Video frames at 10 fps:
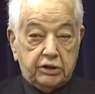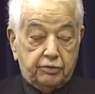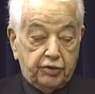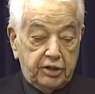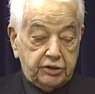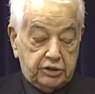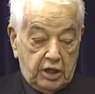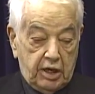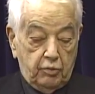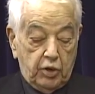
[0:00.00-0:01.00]
at the present
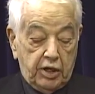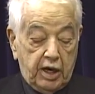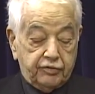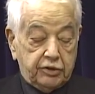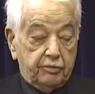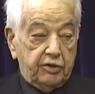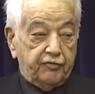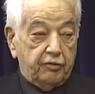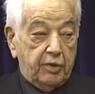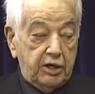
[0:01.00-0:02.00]
time we have some
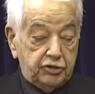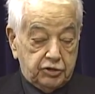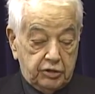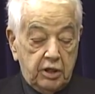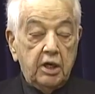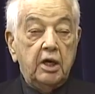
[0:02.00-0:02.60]
information